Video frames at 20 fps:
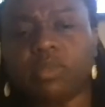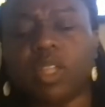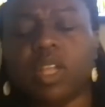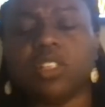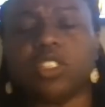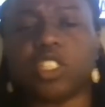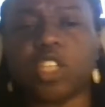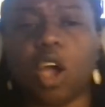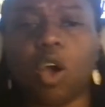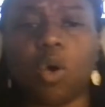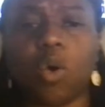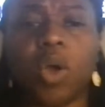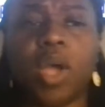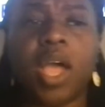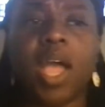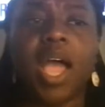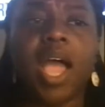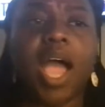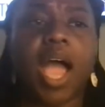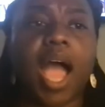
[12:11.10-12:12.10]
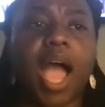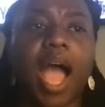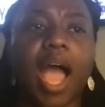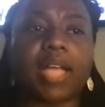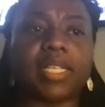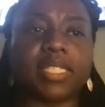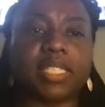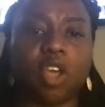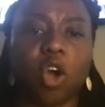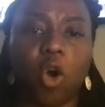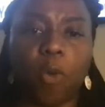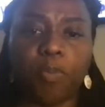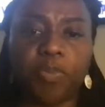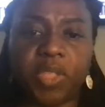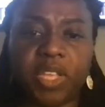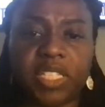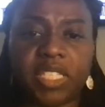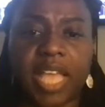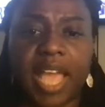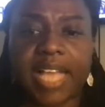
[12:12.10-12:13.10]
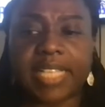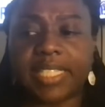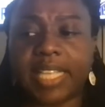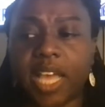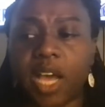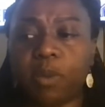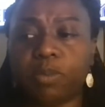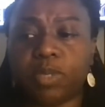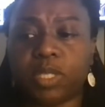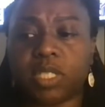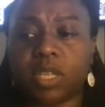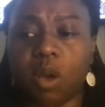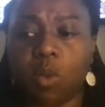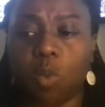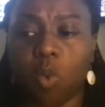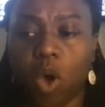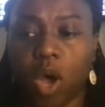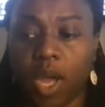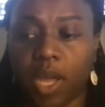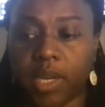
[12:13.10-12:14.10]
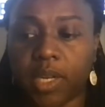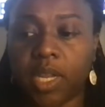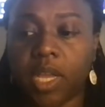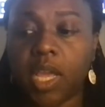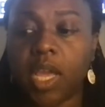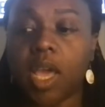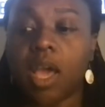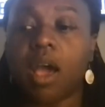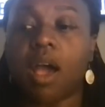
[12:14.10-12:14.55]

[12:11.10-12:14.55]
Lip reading: So I hope this has helped someone.